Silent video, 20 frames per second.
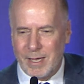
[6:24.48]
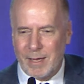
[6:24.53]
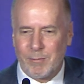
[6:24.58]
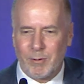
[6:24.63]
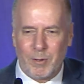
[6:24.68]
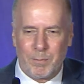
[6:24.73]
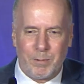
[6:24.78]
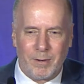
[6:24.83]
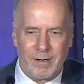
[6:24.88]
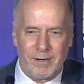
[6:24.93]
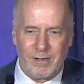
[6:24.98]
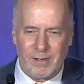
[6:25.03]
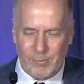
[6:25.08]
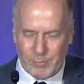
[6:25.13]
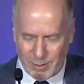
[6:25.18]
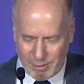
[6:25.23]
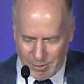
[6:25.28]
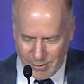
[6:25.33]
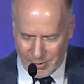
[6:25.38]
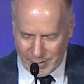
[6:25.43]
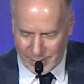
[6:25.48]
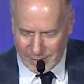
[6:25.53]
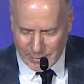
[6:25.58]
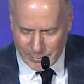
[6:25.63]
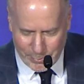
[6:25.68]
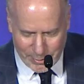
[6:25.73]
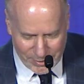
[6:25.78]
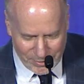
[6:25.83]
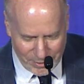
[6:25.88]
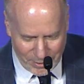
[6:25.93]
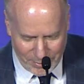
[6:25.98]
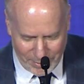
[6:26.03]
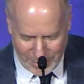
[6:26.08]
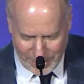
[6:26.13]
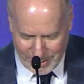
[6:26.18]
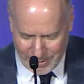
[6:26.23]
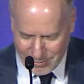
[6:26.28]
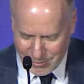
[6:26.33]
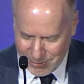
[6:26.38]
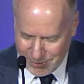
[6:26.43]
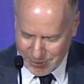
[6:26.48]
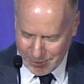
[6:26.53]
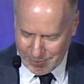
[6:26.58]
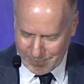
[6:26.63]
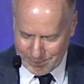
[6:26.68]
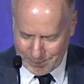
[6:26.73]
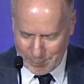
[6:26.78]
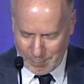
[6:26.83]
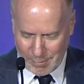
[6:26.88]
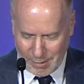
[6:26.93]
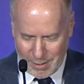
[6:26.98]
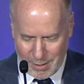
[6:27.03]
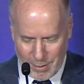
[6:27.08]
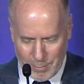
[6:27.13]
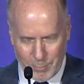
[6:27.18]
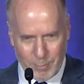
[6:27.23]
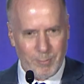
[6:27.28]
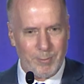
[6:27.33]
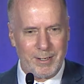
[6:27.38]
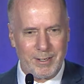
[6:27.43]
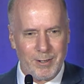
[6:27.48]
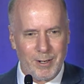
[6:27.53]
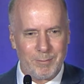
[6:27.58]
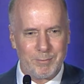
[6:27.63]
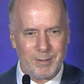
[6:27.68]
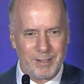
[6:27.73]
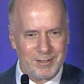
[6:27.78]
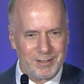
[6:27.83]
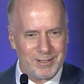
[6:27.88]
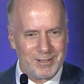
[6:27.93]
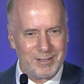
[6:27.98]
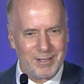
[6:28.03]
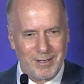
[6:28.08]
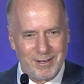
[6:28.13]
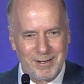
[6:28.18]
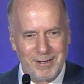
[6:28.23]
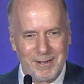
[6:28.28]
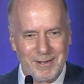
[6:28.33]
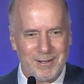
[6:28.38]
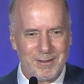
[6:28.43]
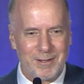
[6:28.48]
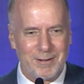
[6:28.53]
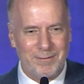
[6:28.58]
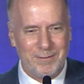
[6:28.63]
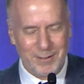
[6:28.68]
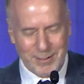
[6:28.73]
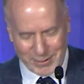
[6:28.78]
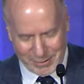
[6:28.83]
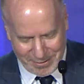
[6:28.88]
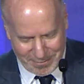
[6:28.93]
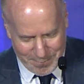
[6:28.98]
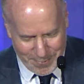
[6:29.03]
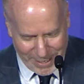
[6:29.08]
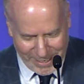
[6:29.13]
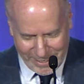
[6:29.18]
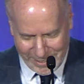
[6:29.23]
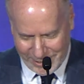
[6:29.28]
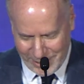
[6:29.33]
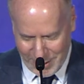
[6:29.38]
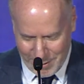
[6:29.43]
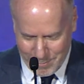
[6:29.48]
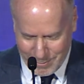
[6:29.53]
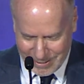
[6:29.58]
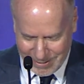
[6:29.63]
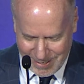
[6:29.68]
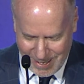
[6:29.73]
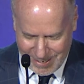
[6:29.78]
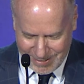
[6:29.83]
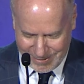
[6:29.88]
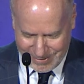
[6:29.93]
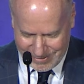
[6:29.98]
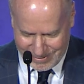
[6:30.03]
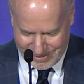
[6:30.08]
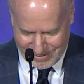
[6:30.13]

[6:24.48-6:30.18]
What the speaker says: able to partner with you in the Smithsonian. So we hope this is the first of many to come on that